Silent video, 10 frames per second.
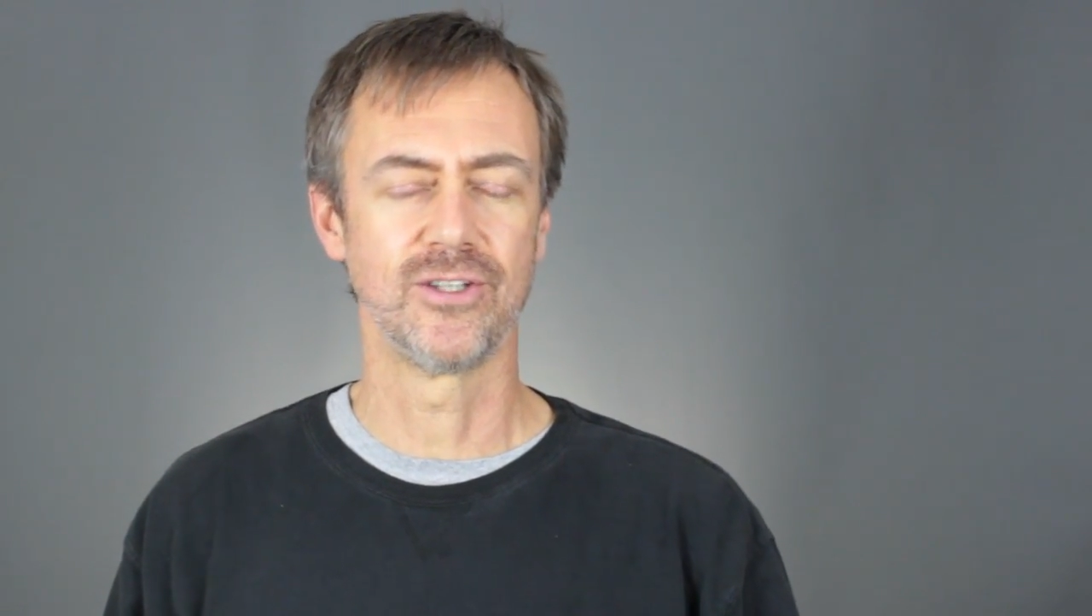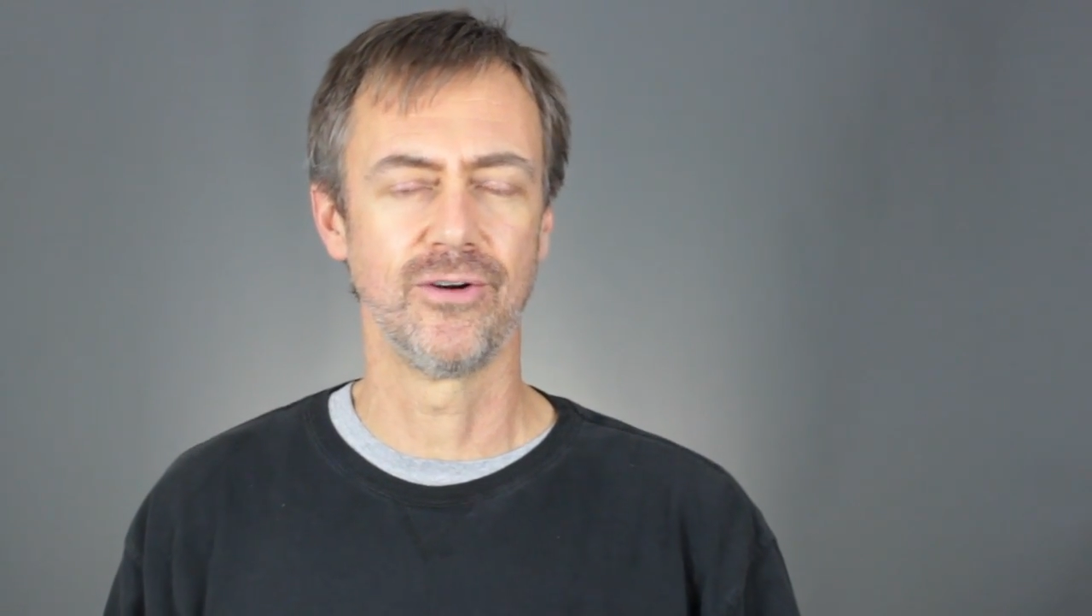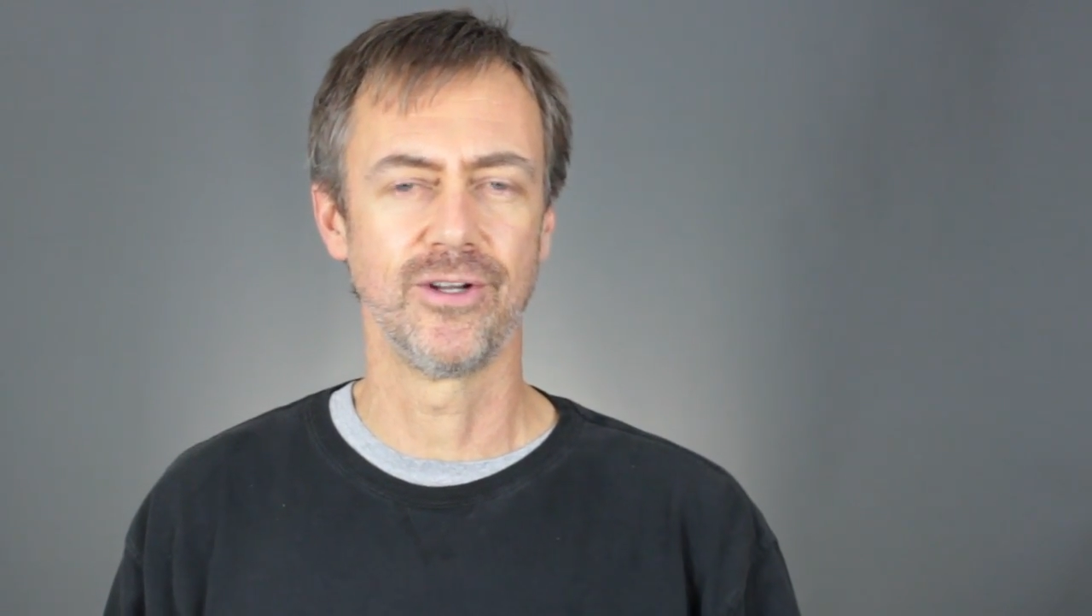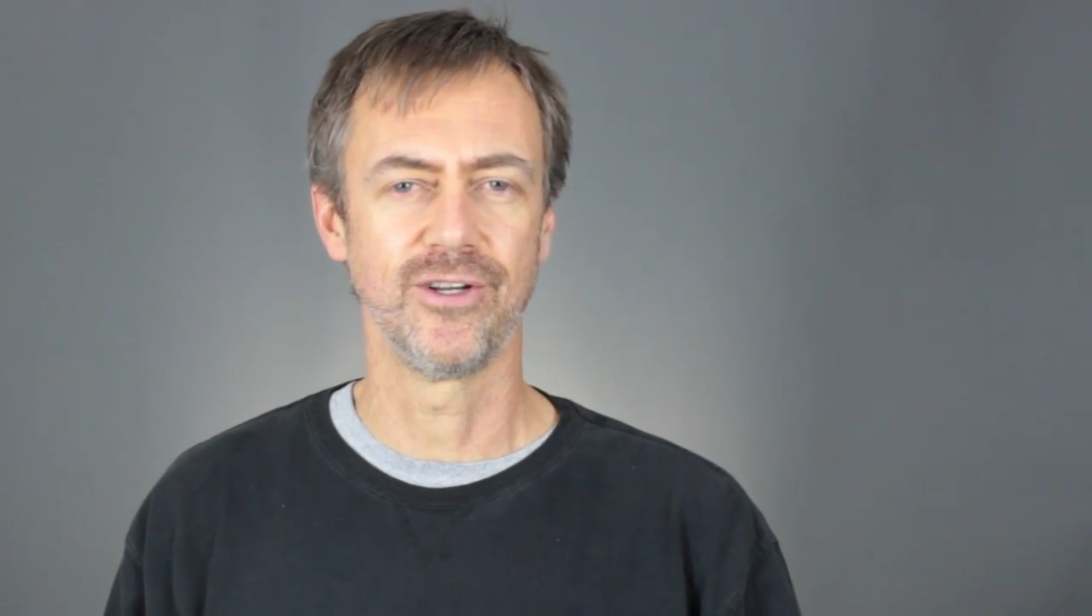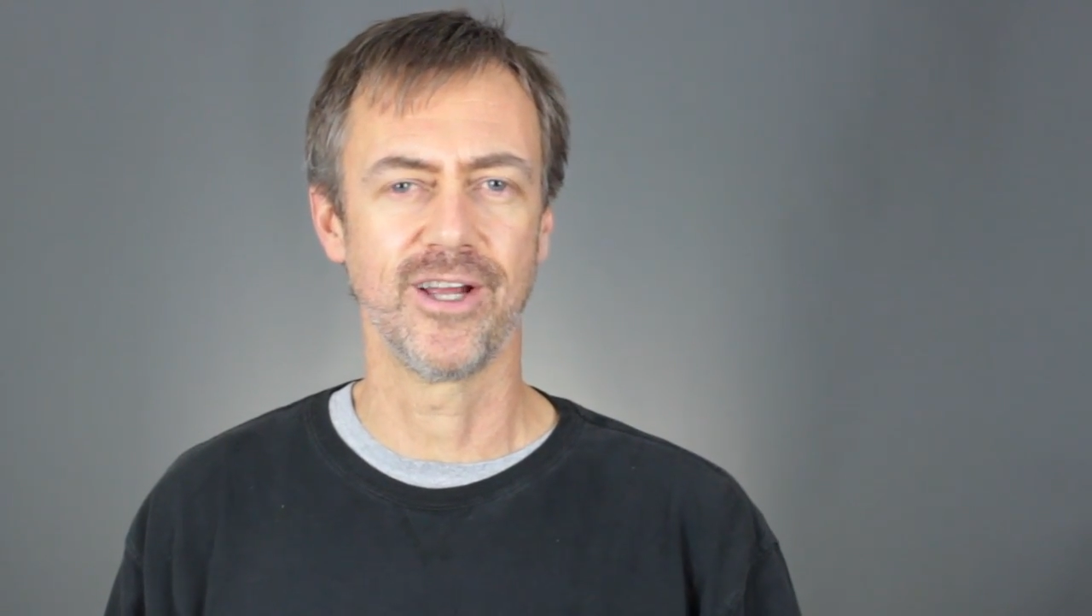
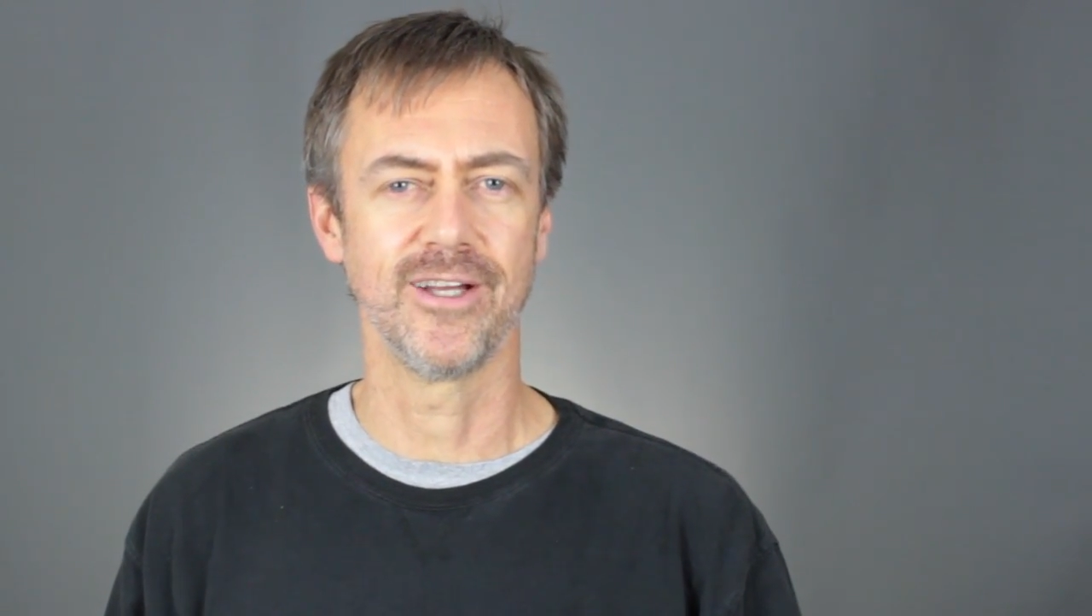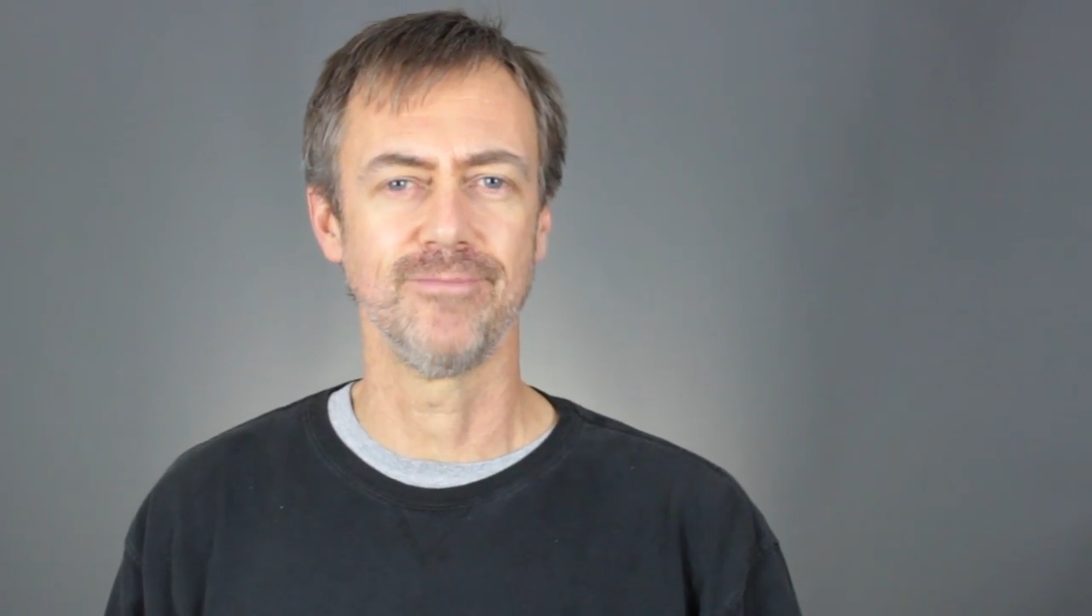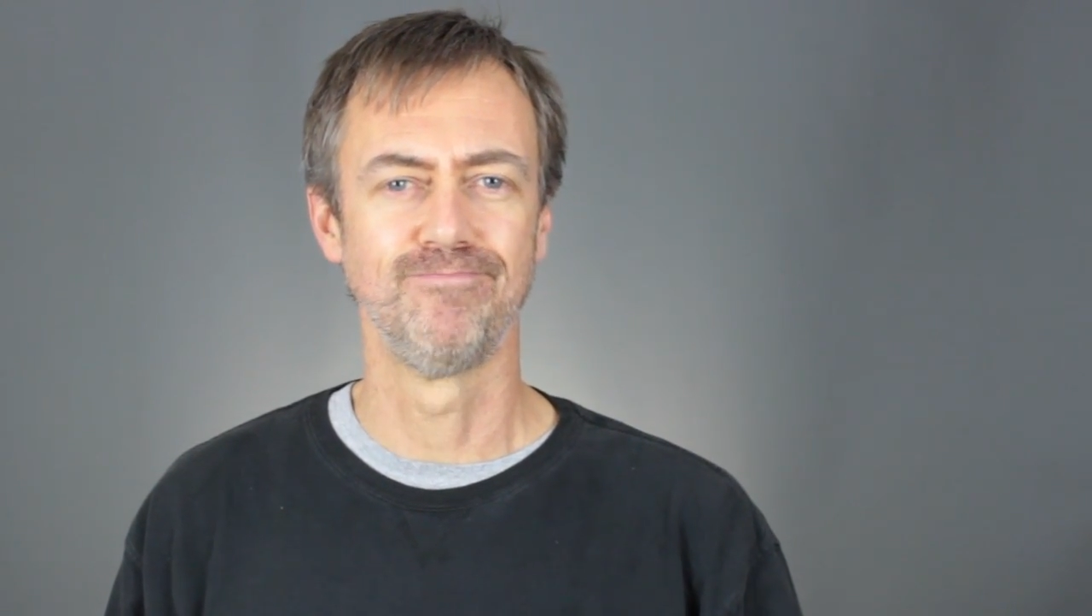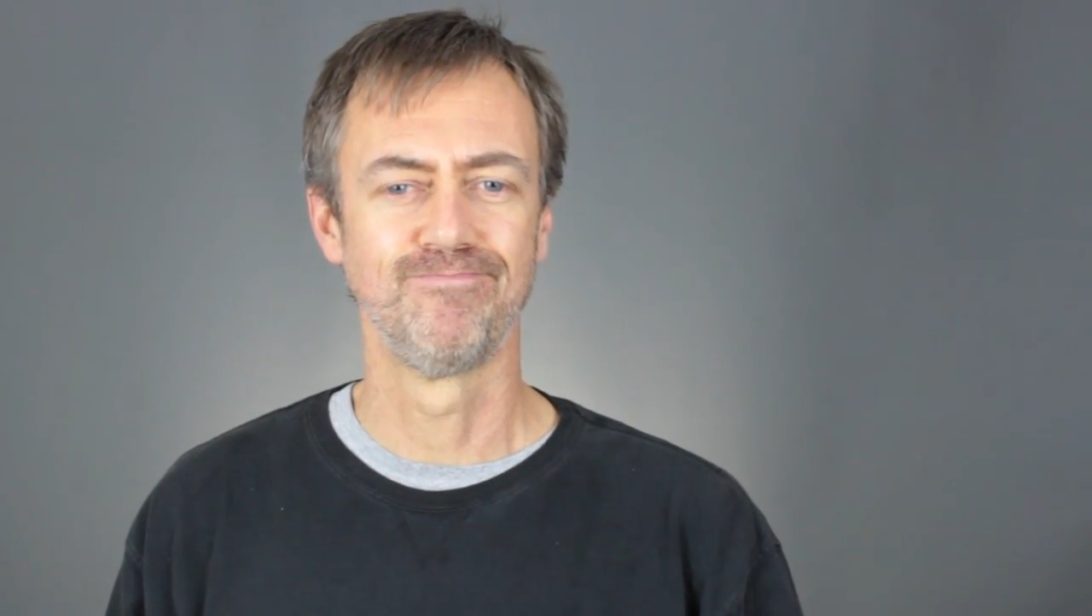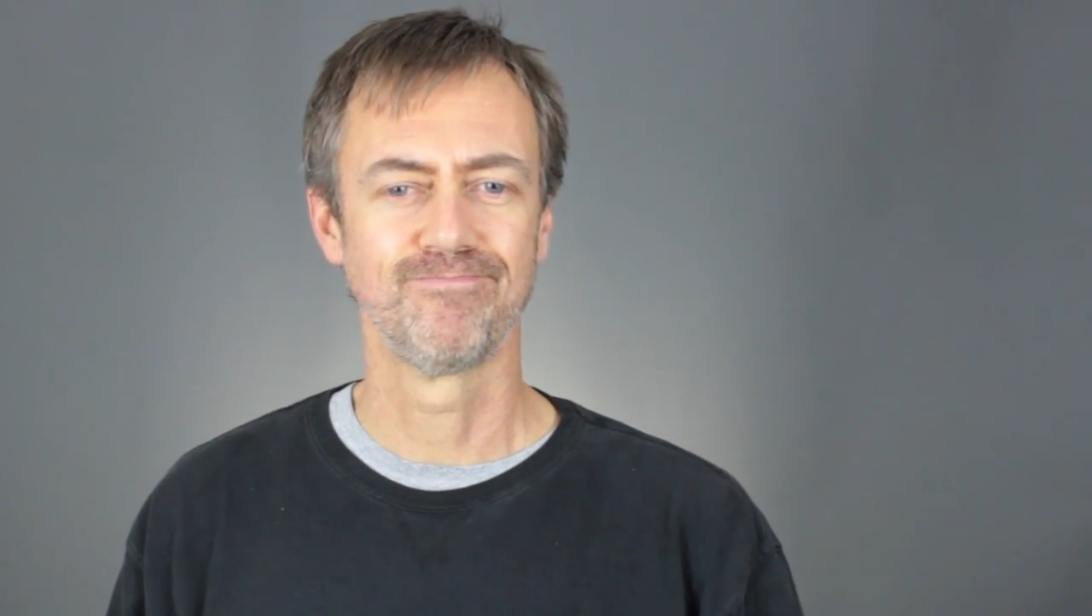going in your
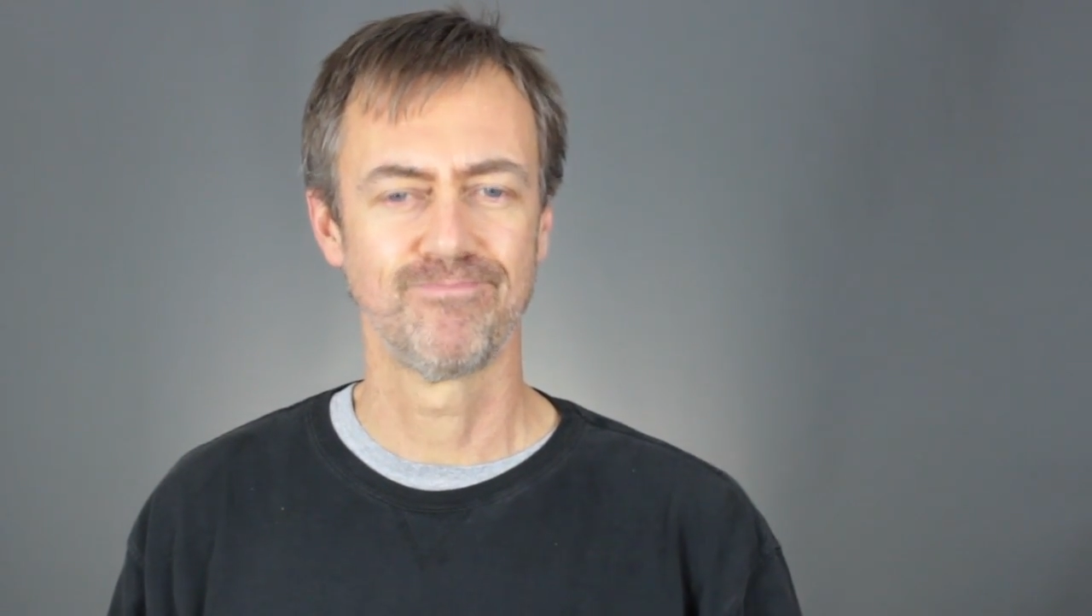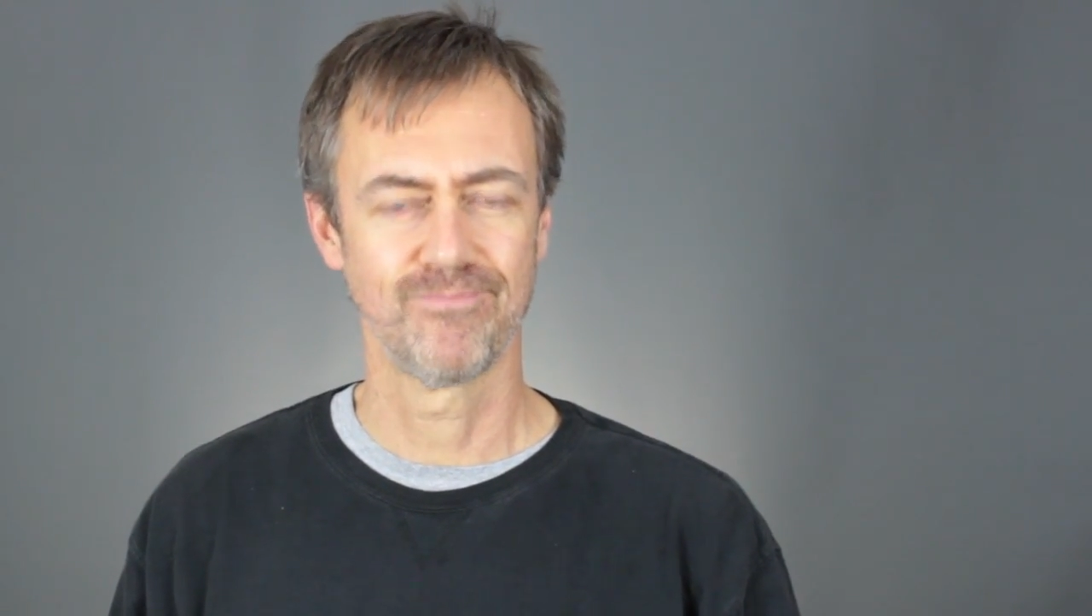head.